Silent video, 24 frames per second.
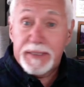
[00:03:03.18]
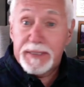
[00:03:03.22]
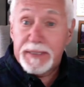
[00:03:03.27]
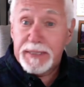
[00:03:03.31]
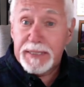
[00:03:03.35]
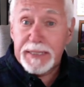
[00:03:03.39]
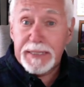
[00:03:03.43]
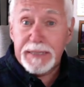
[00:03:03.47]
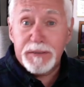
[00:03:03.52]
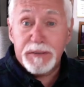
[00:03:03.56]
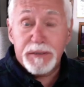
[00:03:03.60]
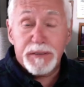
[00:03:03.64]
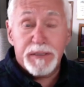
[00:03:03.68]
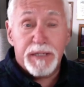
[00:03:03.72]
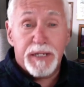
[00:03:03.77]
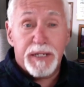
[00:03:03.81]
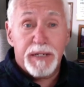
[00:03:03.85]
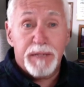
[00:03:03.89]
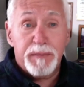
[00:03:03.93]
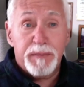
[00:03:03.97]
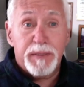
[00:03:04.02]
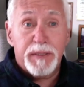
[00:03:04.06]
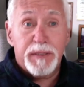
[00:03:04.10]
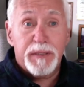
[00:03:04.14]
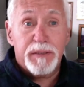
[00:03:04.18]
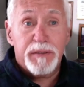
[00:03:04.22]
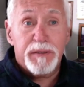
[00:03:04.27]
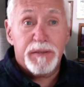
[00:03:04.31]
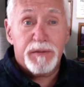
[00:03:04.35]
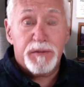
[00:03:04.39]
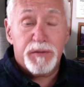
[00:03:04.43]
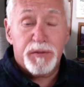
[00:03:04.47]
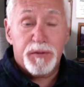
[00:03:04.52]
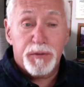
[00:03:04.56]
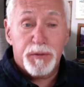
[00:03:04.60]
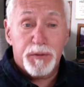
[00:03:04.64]

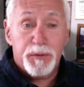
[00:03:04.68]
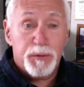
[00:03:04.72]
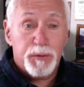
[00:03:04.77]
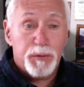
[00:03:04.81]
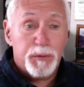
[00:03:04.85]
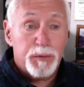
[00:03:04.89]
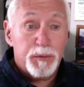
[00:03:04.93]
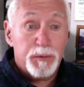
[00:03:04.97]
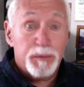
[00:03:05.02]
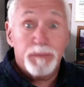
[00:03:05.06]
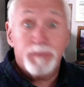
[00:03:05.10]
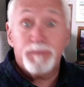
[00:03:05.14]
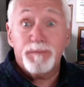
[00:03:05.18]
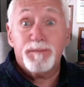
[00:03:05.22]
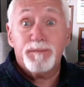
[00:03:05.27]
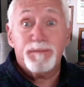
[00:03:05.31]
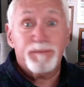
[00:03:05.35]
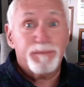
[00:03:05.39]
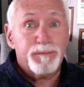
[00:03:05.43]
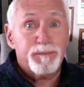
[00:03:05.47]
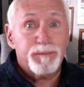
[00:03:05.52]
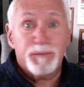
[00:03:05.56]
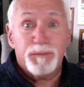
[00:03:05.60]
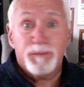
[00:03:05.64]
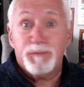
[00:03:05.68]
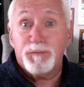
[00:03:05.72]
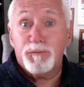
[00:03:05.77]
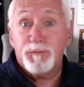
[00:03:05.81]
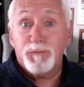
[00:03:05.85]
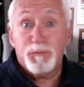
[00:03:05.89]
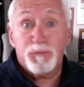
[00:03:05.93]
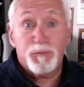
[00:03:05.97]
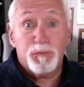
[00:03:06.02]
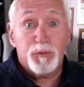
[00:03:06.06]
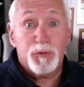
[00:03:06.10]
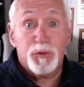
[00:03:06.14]
entertainment to
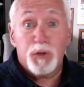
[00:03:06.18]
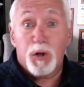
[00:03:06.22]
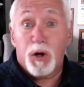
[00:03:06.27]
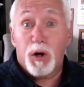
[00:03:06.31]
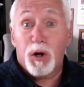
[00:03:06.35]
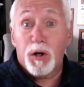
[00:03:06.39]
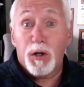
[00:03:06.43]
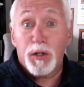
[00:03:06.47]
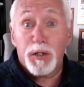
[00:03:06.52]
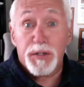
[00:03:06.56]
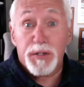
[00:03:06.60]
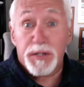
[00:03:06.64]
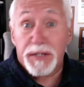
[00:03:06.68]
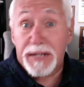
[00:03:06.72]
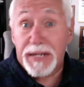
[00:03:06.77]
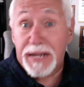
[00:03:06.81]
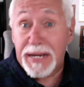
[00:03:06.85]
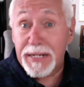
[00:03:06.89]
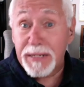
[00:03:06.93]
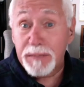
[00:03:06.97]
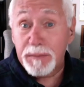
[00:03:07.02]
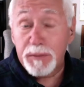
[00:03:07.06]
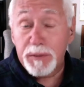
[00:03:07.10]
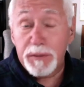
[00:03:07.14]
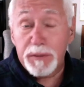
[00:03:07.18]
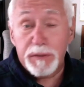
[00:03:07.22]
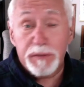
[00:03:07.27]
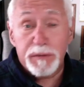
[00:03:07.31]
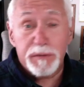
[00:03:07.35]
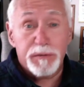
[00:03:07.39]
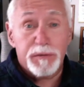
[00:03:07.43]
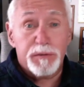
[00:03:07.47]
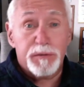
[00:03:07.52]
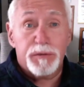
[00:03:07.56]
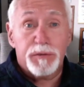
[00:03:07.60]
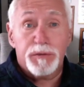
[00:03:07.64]
dogs and
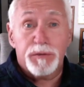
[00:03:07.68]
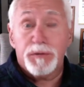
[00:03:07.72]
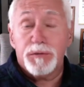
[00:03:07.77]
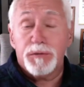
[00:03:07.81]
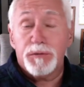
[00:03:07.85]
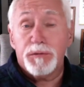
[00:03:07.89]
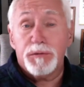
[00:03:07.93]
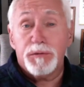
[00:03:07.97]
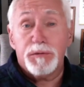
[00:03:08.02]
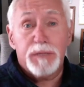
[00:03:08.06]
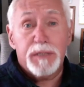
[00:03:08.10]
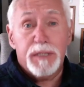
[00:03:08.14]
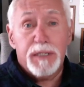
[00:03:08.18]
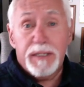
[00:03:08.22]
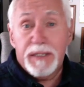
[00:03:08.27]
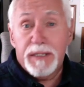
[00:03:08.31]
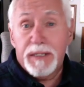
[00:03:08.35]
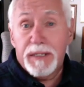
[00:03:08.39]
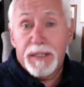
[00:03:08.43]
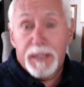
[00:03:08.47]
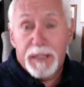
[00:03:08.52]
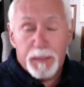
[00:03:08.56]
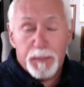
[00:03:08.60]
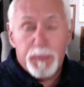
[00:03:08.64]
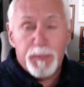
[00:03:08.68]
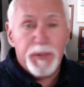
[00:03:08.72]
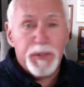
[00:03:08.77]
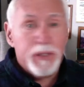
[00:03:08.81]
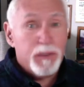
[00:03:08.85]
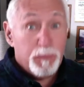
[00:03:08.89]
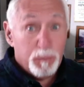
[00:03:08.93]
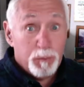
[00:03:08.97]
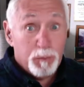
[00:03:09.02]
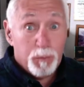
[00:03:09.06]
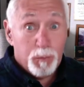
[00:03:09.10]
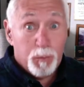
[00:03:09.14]
animals to a
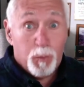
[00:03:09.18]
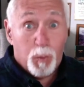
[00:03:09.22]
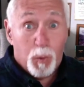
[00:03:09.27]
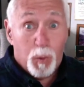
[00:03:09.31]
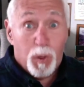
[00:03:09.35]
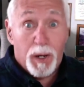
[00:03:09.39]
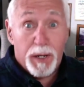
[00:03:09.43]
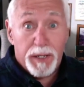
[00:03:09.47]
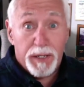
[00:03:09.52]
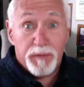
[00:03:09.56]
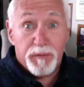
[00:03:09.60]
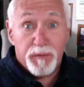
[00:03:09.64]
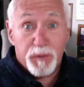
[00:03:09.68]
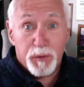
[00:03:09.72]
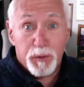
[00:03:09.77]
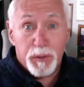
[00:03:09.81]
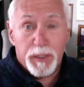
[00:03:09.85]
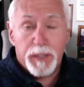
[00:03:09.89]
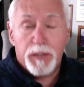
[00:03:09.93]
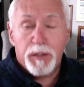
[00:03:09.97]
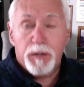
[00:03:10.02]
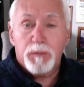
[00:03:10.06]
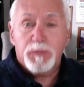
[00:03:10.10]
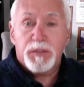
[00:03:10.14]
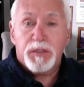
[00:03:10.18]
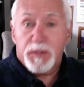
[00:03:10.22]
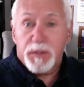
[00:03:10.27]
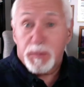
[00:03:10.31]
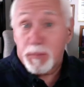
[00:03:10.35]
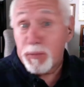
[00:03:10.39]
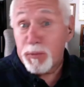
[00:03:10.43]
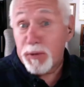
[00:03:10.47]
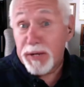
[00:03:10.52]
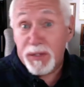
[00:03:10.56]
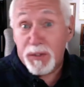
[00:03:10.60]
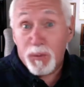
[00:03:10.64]
pretty wide variety, to the
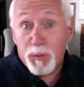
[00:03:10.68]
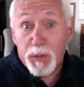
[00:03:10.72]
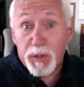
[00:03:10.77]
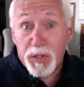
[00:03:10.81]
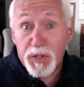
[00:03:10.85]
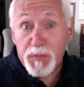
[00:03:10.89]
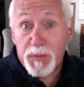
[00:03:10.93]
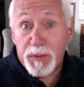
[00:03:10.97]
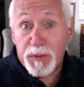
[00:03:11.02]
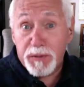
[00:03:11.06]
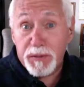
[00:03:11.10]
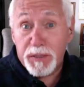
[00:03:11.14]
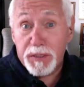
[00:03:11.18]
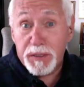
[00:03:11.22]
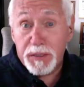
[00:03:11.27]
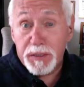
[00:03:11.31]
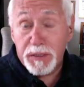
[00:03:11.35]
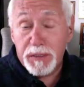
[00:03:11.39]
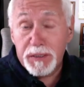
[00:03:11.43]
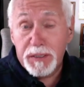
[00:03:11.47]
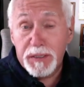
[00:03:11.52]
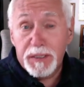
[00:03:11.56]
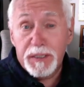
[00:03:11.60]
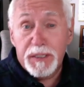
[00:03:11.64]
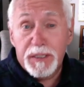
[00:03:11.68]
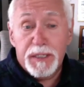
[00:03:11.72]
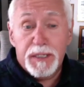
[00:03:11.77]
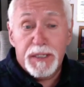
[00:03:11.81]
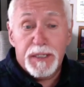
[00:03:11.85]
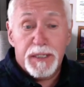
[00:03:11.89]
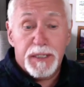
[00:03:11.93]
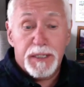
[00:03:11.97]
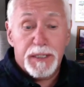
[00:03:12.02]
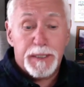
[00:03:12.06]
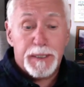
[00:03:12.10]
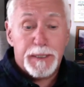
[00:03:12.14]
Brain Whisperer,
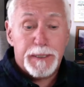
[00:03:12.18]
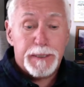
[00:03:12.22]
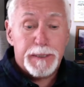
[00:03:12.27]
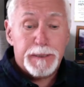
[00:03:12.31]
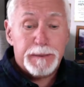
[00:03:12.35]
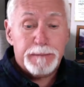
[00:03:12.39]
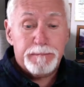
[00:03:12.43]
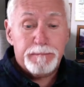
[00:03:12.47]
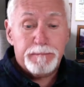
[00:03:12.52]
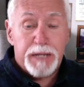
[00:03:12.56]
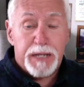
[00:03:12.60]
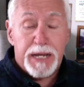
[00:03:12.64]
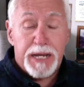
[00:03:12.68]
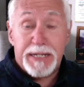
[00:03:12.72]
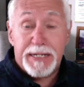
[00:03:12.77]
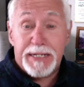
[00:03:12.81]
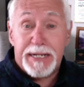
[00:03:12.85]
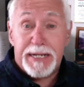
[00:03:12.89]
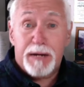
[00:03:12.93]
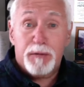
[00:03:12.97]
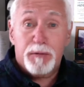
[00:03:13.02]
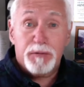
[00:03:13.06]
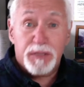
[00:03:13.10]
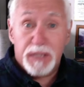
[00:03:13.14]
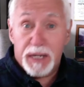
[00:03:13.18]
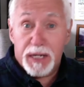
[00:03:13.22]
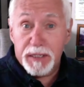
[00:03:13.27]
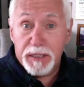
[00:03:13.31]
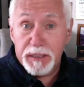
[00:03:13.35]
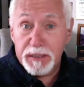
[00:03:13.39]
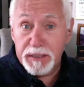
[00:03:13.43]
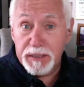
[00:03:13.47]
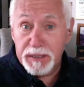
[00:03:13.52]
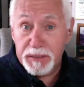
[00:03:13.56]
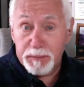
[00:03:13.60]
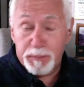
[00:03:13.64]
and now
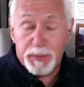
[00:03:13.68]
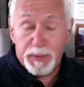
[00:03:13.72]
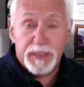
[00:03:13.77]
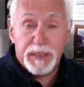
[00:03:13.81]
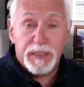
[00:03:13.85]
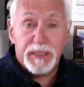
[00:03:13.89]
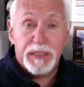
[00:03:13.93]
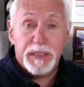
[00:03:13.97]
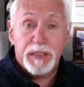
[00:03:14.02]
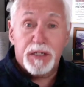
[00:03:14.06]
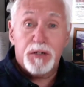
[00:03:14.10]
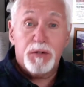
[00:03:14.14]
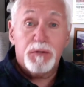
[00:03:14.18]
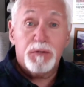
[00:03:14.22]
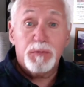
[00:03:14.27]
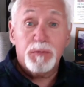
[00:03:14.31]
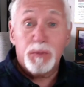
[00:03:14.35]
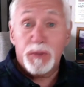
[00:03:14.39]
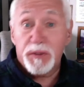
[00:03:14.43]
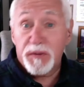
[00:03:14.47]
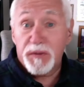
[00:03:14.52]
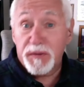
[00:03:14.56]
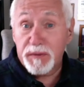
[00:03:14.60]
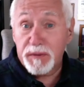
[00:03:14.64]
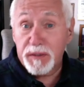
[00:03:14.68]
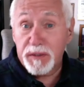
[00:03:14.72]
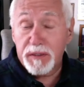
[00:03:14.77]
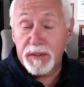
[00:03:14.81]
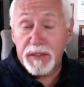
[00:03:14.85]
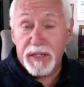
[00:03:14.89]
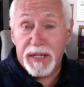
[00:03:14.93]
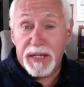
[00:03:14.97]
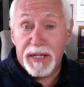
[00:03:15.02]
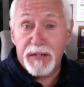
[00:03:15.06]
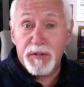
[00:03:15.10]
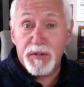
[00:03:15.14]
Donalyn Polito with
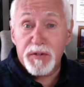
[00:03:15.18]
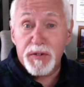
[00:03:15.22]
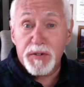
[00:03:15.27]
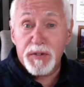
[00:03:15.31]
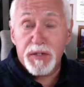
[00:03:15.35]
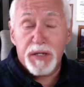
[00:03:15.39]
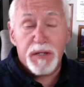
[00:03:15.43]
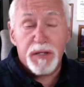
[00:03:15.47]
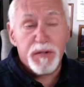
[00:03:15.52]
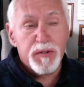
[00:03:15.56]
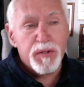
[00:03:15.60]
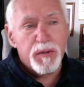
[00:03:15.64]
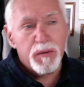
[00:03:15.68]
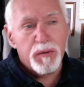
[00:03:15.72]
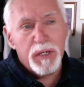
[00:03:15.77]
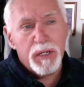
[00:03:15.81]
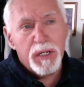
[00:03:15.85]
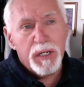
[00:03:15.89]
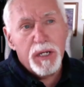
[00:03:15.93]
exercise. So